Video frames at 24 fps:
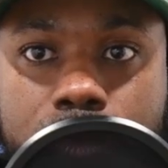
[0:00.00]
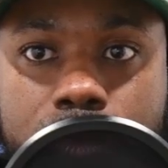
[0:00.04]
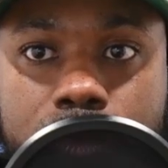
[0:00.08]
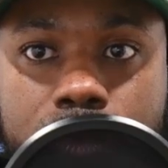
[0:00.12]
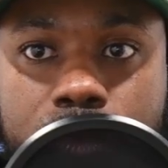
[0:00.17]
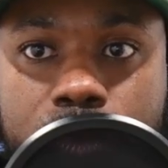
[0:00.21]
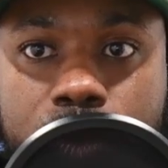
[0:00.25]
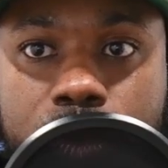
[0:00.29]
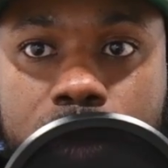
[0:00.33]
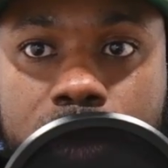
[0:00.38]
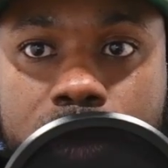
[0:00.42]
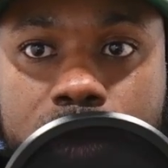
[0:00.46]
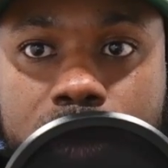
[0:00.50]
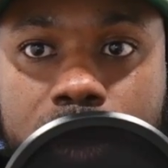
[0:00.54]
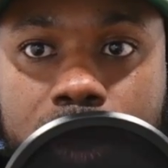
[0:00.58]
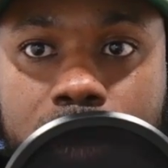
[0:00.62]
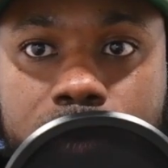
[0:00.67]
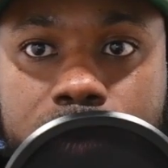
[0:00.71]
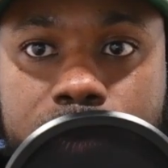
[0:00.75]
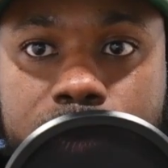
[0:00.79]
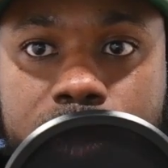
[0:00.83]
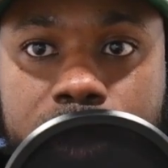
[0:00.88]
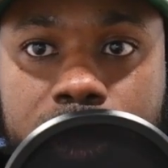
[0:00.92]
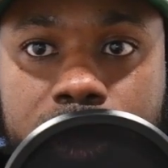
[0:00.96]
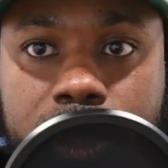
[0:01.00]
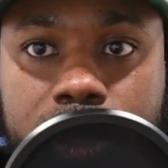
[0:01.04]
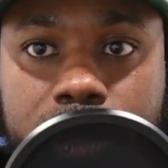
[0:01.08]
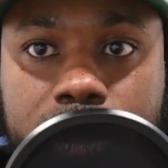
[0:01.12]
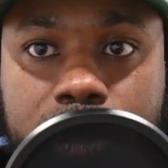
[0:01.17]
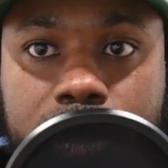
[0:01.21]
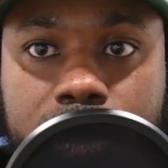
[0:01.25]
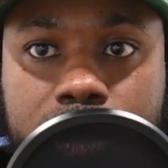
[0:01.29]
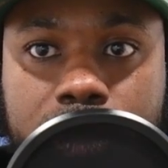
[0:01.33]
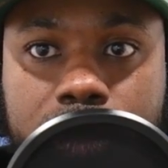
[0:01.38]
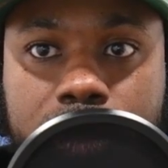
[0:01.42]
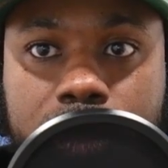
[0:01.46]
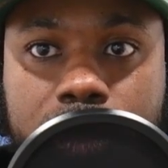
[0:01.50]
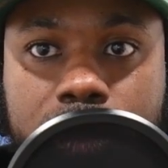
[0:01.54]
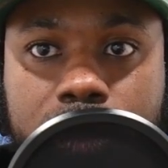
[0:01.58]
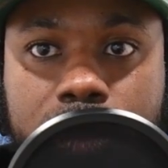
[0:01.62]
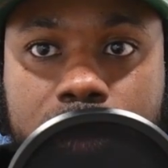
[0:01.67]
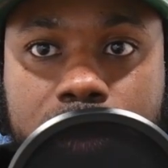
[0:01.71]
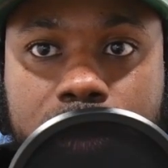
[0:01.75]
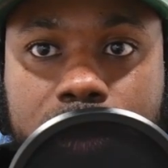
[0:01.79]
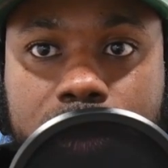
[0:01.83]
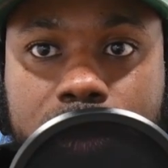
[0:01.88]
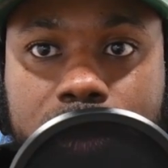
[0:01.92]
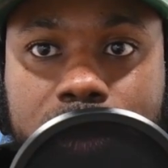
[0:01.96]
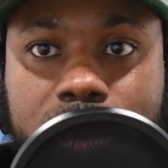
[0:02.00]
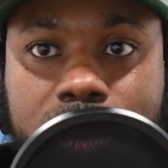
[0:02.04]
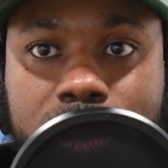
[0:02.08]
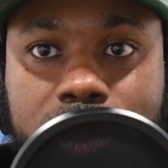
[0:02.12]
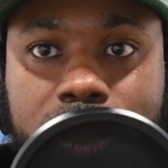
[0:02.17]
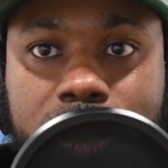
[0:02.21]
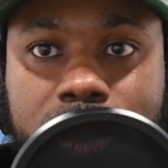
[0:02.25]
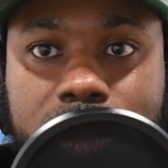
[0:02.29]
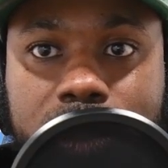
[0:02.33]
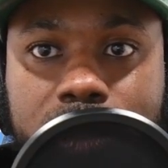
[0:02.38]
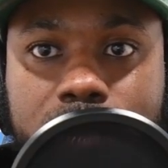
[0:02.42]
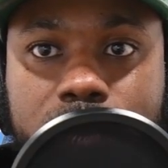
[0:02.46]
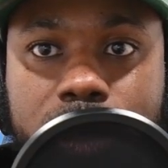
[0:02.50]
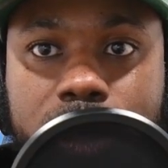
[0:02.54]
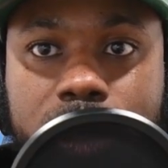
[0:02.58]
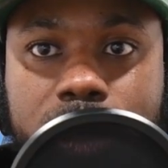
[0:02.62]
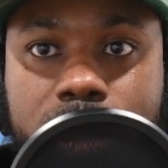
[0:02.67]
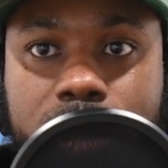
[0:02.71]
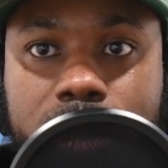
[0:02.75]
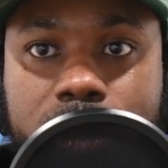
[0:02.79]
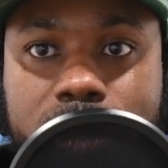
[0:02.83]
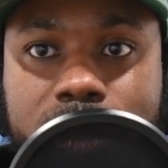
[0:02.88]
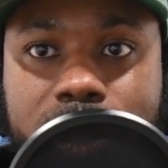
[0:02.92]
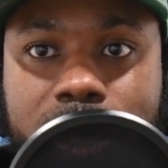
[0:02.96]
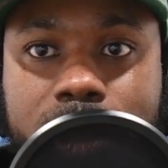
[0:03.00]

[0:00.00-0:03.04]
You understand what I'm saying? This area right here,